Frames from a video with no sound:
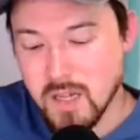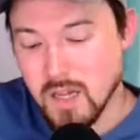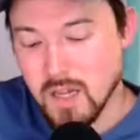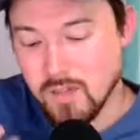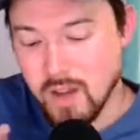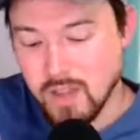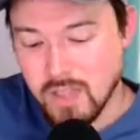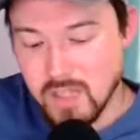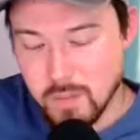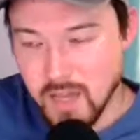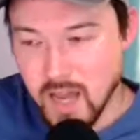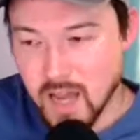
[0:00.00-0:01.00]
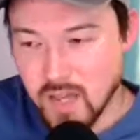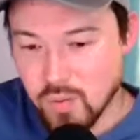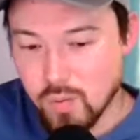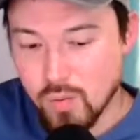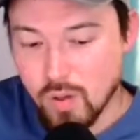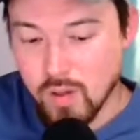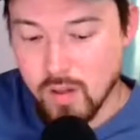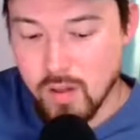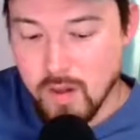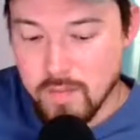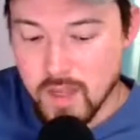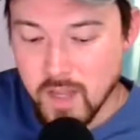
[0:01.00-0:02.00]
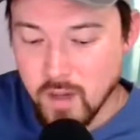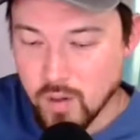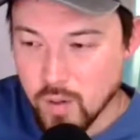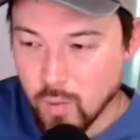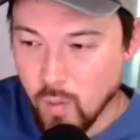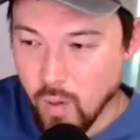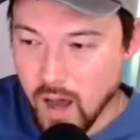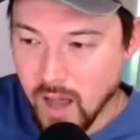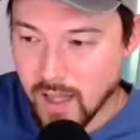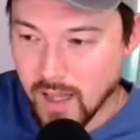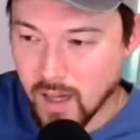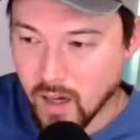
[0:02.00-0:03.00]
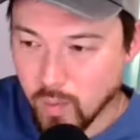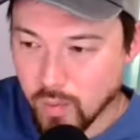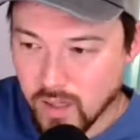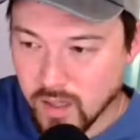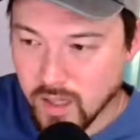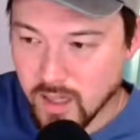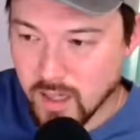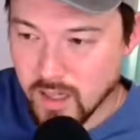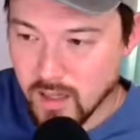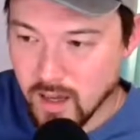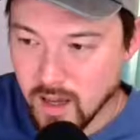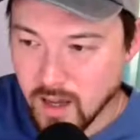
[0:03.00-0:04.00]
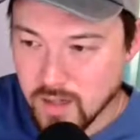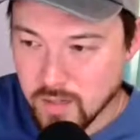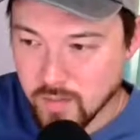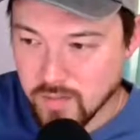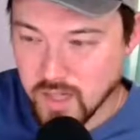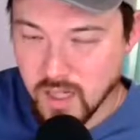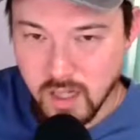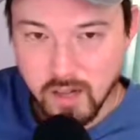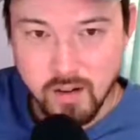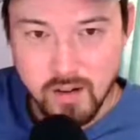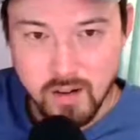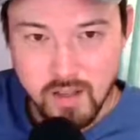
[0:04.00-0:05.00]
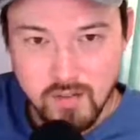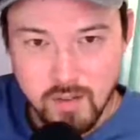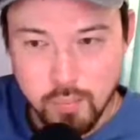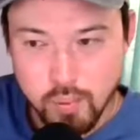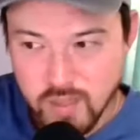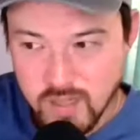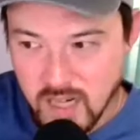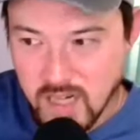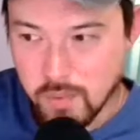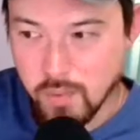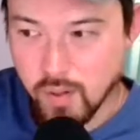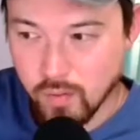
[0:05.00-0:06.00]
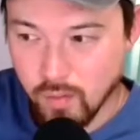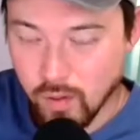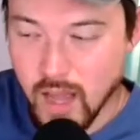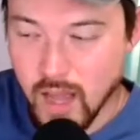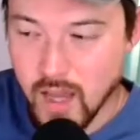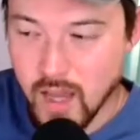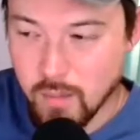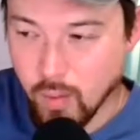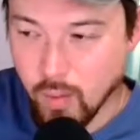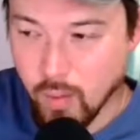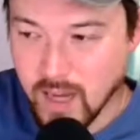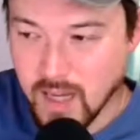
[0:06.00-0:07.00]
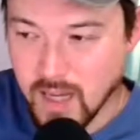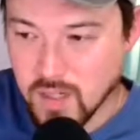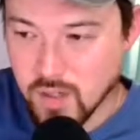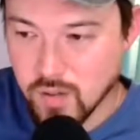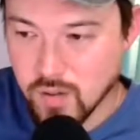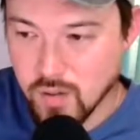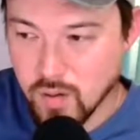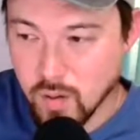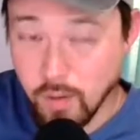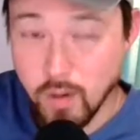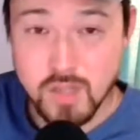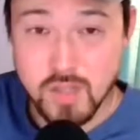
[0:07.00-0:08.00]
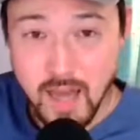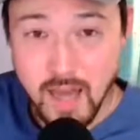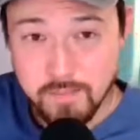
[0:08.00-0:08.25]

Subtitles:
You've got this BI tool, you know, you want like a really sort of declarative and predictable and reliable way to approach that.